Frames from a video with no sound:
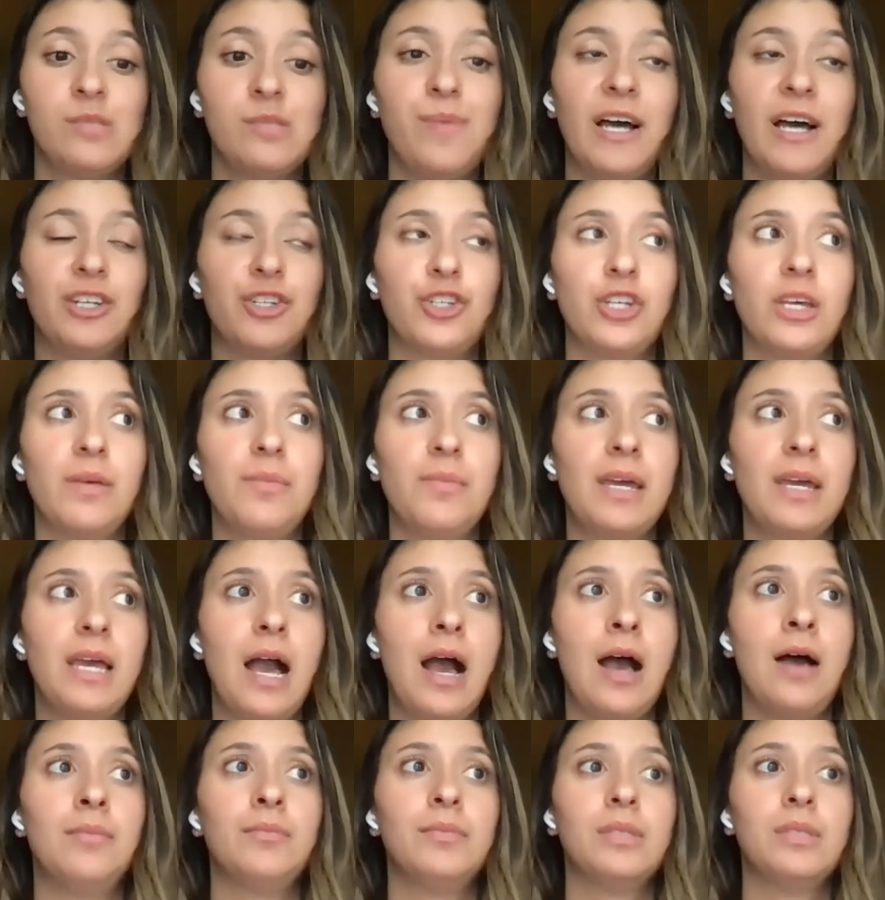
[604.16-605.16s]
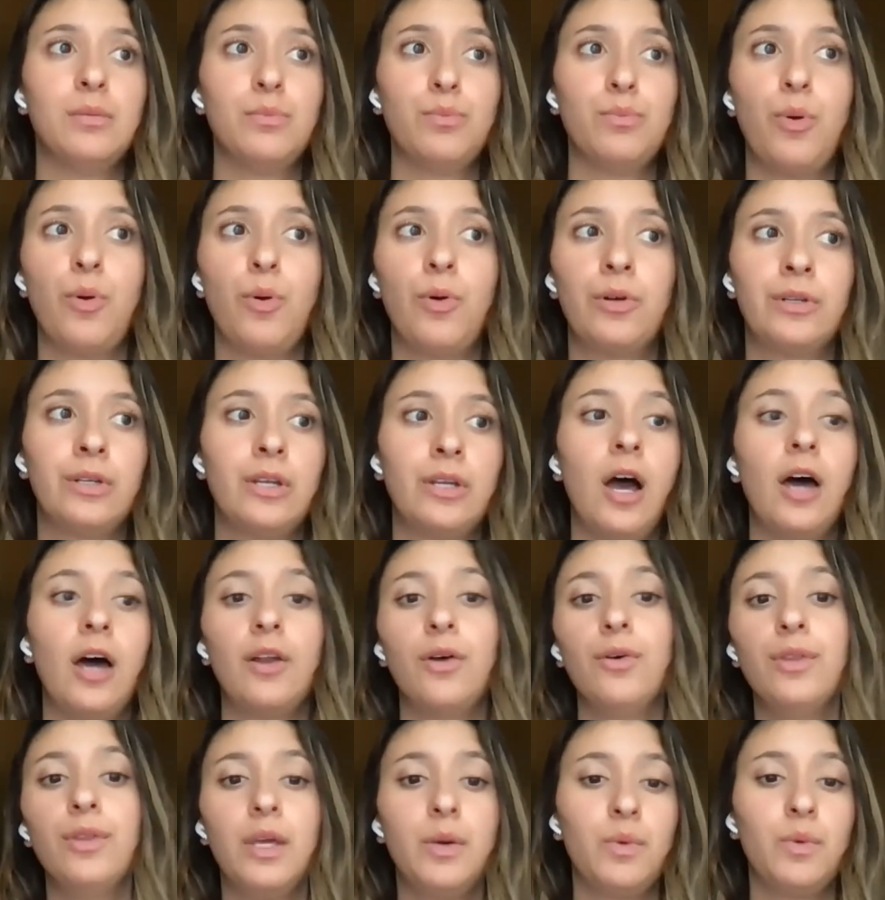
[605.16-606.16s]
especially becomes important
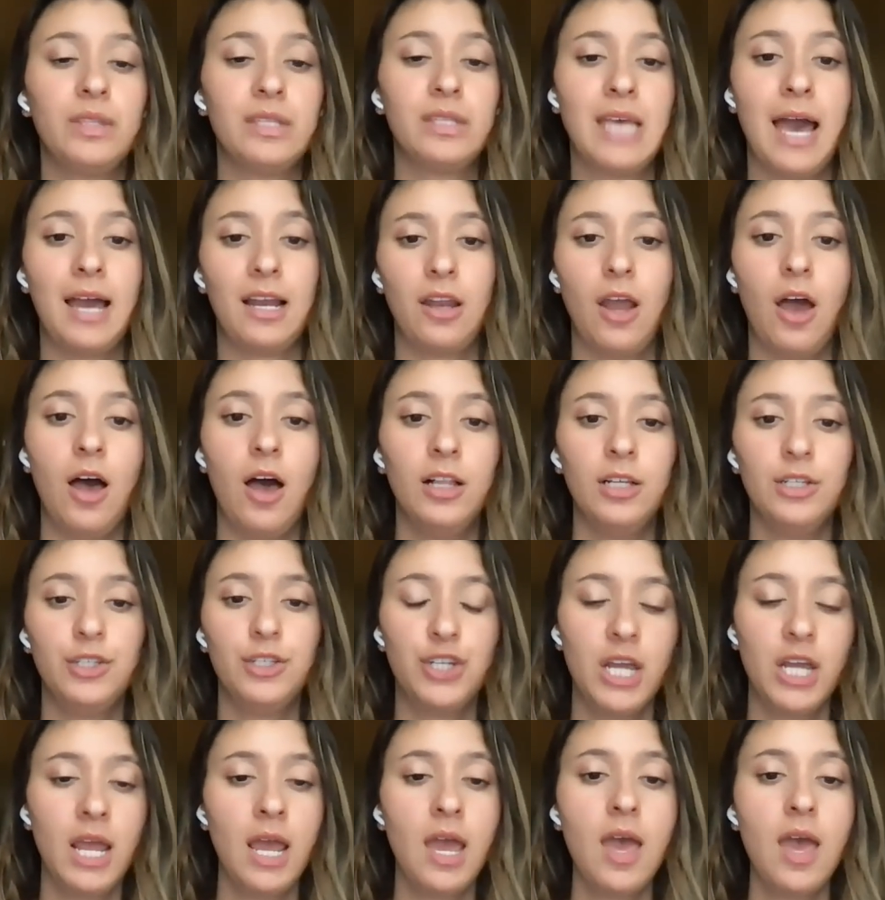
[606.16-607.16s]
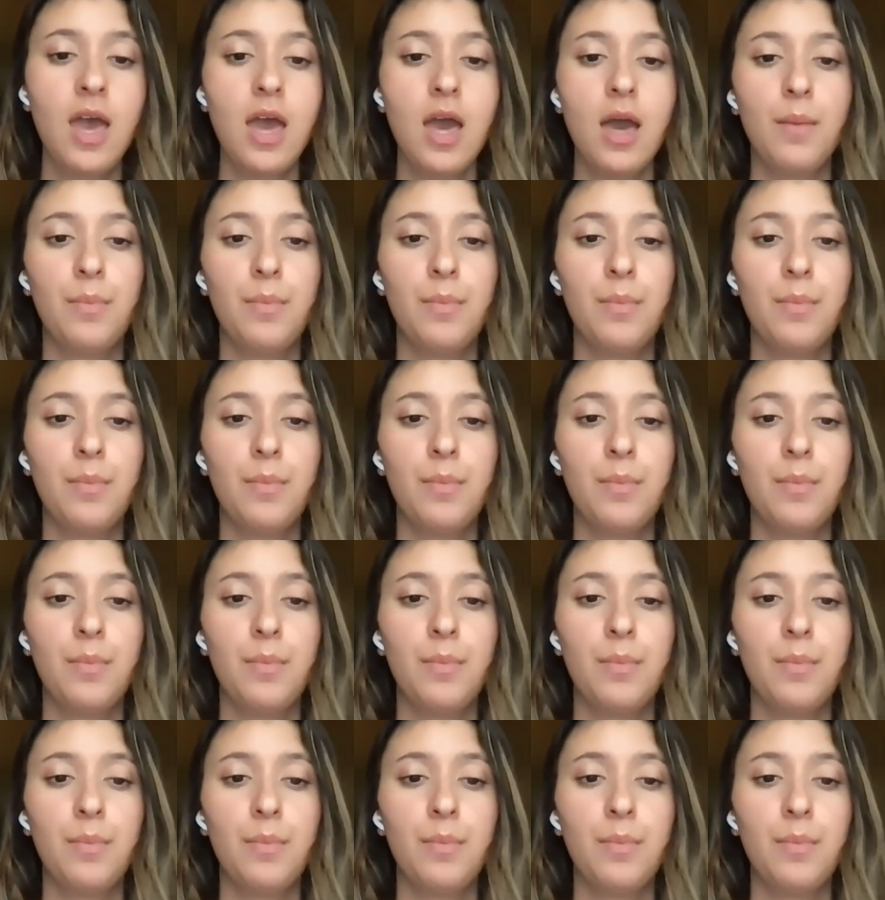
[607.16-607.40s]
not only with technology,